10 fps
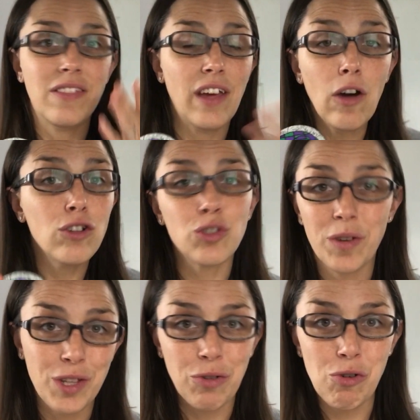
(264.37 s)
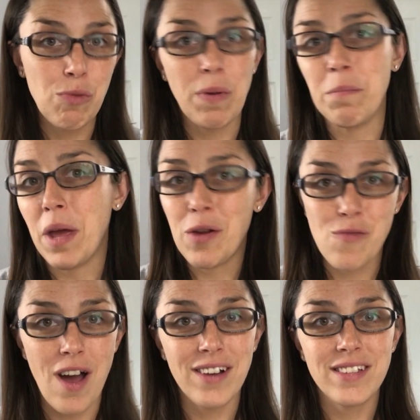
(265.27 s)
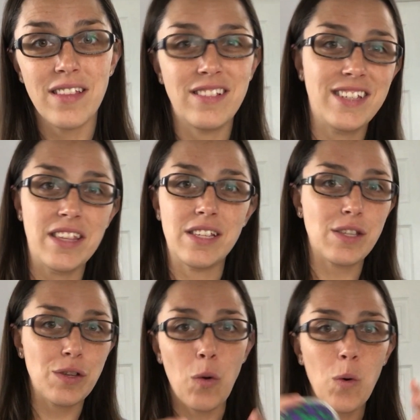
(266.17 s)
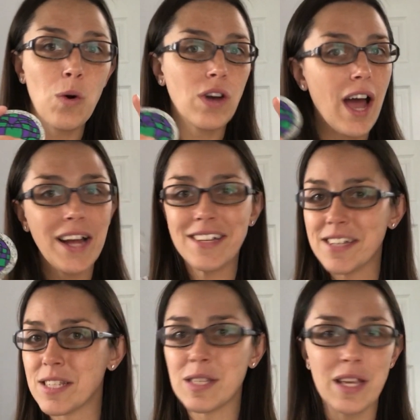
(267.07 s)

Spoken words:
they'll join the group and paint rocks and see this whole kindness